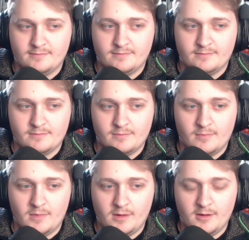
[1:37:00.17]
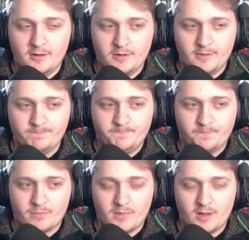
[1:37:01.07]
You pricks. We
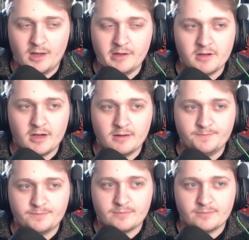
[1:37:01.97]
fought so hard for this.